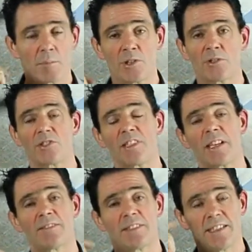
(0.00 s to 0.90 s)
But it doesn't
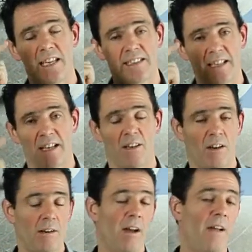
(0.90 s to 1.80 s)
have to take that
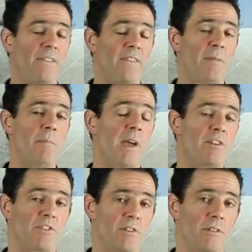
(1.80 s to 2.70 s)
long to
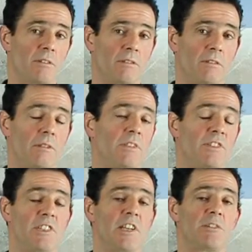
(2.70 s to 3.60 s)
measure
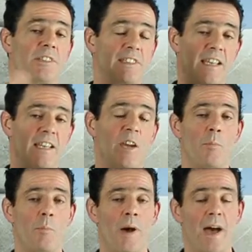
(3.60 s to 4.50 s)
0 to 10 how
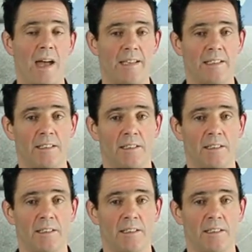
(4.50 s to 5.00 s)
bad